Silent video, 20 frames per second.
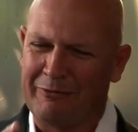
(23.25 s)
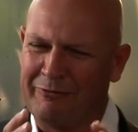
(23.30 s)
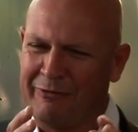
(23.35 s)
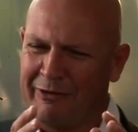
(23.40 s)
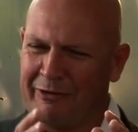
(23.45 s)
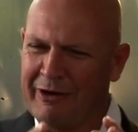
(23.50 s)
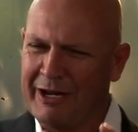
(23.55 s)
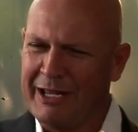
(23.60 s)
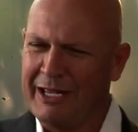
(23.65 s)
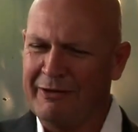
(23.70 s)

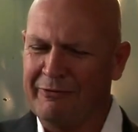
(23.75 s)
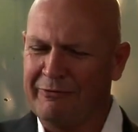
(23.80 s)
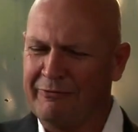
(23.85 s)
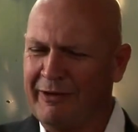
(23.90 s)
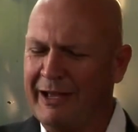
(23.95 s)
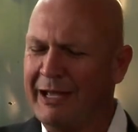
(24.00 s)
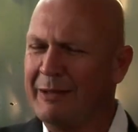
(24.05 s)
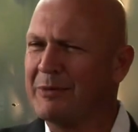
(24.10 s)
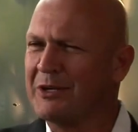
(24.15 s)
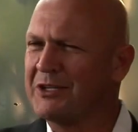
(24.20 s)
very
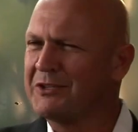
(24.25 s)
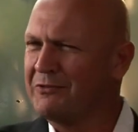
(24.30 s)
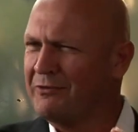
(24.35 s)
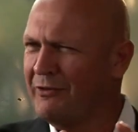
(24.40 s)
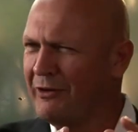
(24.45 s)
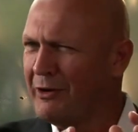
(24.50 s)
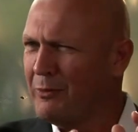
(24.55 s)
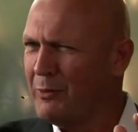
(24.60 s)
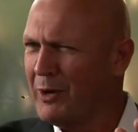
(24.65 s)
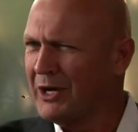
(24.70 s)
famous,
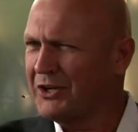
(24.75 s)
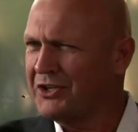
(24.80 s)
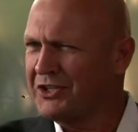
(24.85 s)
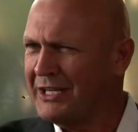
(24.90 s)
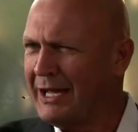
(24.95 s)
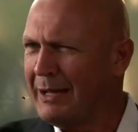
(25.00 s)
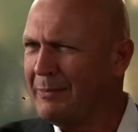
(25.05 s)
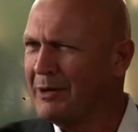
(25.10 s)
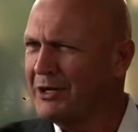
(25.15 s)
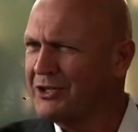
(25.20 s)
very
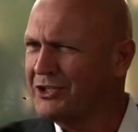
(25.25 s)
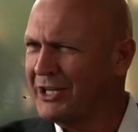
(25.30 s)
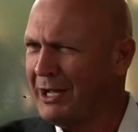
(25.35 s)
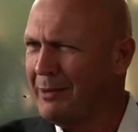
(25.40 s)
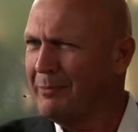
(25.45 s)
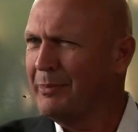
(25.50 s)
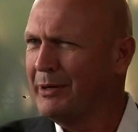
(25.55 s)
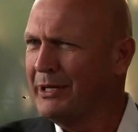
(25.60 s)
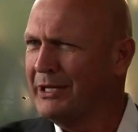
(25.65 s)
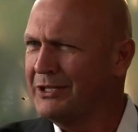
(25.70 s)
well-established
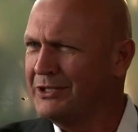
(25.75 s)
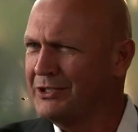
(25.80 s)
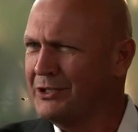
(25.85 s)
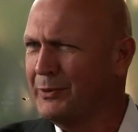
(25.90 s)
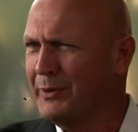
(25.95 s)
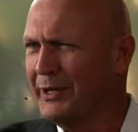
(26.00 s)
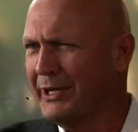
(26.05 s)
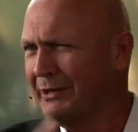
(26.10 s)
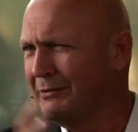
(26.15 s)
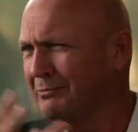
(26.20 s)
companies
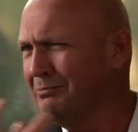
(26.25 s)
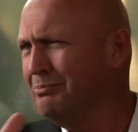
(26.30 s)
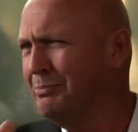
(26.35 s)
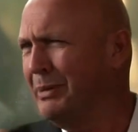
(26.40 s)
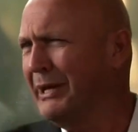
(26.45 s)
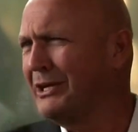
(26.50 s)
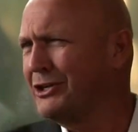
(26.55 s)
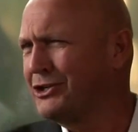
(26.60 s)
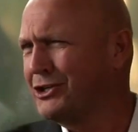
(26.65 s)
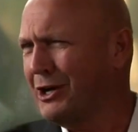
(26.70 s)
doing
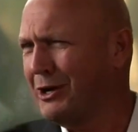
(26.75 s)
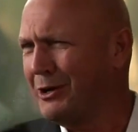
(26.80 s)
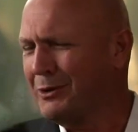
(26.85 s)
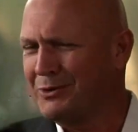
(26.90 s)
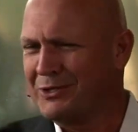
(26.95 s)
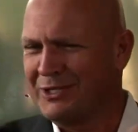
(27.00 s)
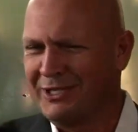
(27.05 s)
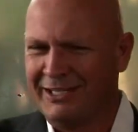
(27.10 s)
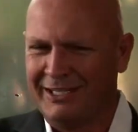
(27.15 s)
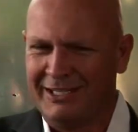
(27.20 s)
big
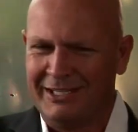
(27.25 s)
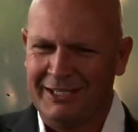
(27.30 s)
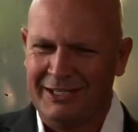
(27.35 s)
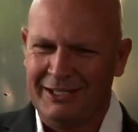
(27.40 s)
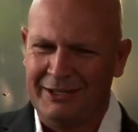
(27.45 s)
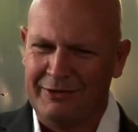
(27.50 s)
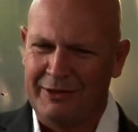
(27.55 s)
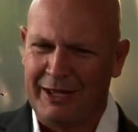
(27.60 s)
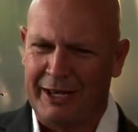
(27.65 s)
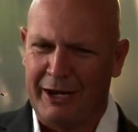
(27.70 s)
shows
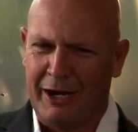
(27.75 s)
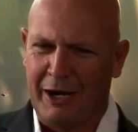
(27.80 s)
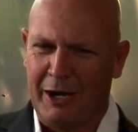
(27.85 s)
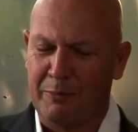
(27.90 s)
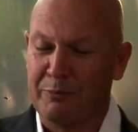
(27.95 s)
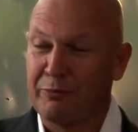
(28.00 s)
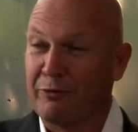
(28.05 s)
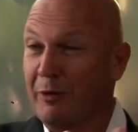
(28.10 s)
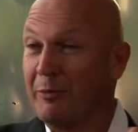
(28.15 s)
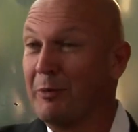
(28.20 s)
that are
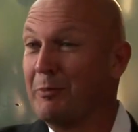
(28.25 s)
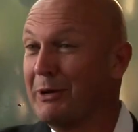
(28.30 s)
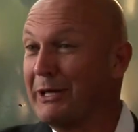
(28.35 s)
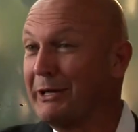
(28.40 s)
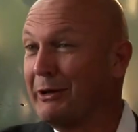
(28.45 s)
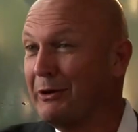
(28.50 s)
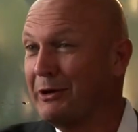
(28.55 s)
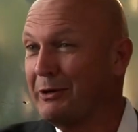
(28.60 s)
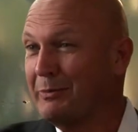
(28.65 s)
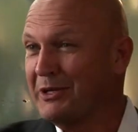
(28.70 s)
probably
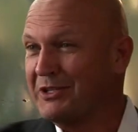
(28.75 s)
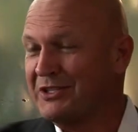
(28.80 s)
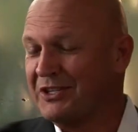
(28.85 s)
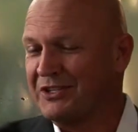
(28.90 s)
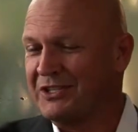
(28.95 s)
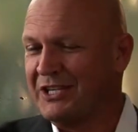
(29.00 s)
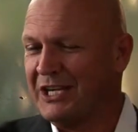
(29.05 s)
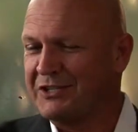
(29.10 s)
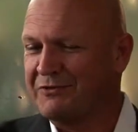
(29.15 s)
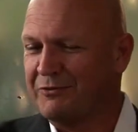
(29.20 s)
going to be
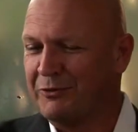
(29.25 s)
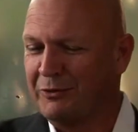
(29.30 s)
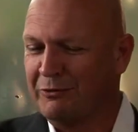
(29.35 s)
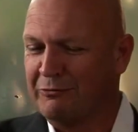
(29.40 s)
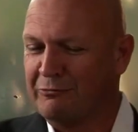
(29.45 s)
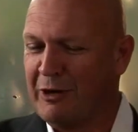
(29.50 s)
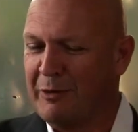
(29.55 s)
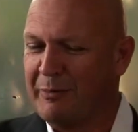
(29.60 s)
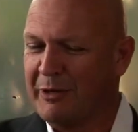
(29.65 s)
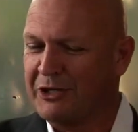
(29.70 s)
successful,
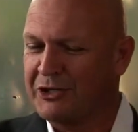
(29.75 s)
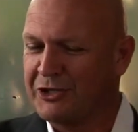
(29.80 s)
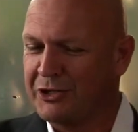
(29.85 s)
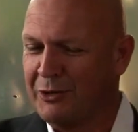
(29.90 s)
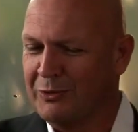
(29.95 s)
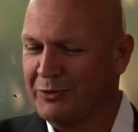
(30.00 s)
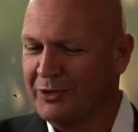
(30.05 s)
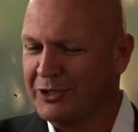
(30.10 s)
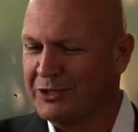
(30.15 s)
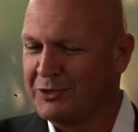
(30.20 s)
rubbing
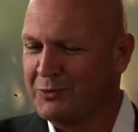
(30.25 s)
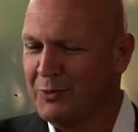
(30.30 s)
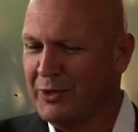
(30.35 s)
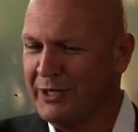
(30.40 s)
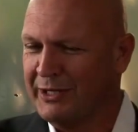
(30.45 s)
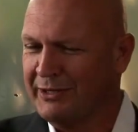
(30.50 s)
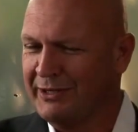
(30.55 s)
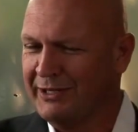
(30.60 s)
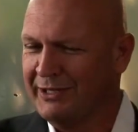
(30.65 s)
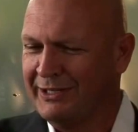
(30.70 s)
shoulders
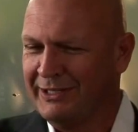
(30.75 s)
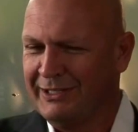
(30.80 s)
with